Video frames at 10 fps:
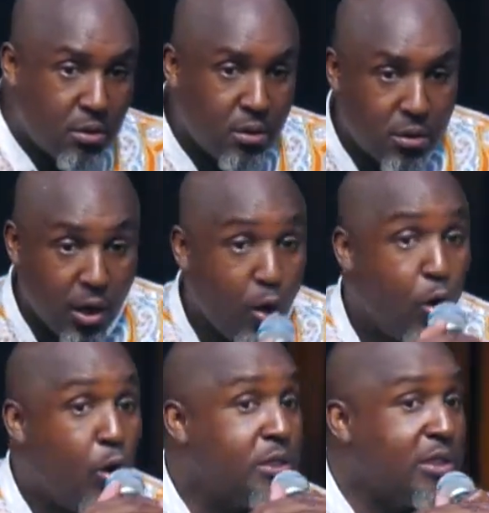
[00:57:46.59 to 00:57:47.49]
he
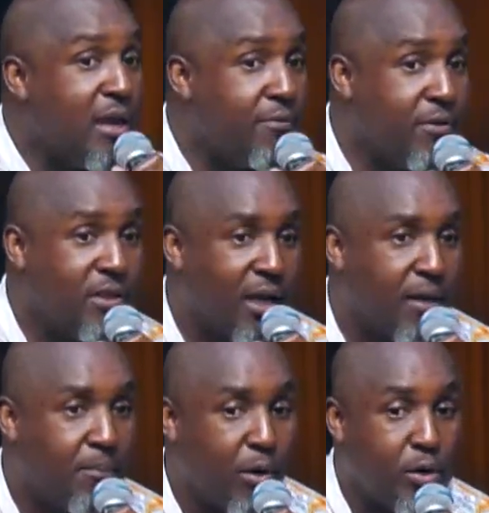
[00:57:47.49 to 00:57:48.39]
lost everything
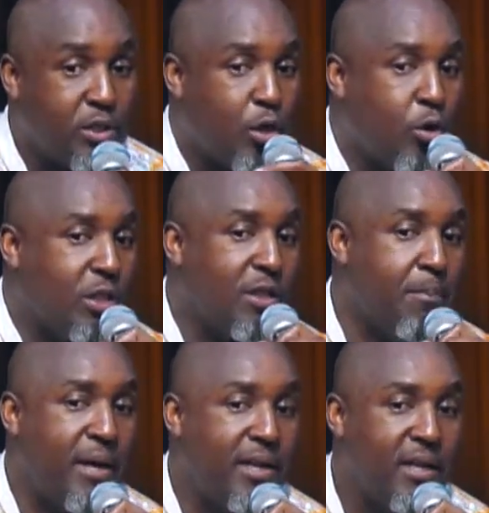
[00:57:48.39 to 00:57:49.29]
because he got the
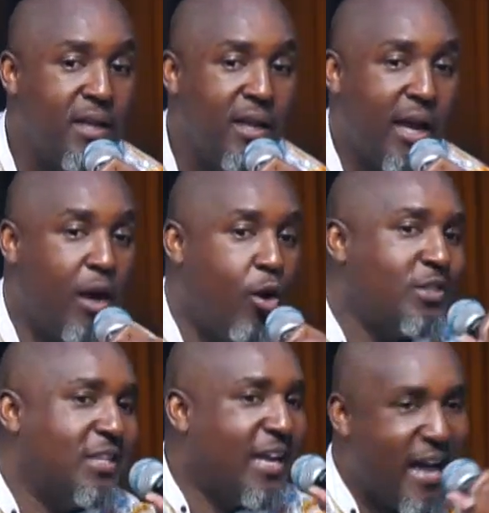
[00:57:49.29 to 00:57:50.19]
money and
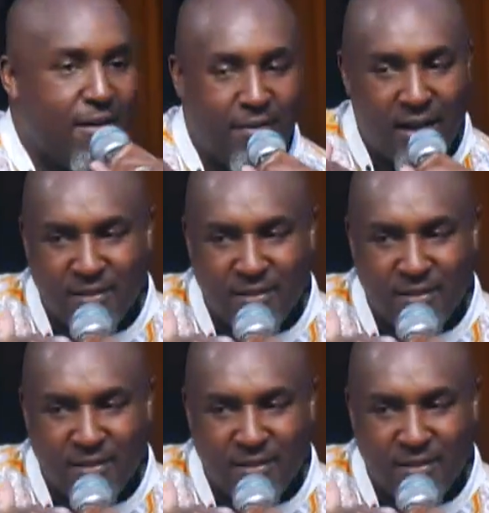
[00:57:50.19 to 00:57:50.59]
lost the cover.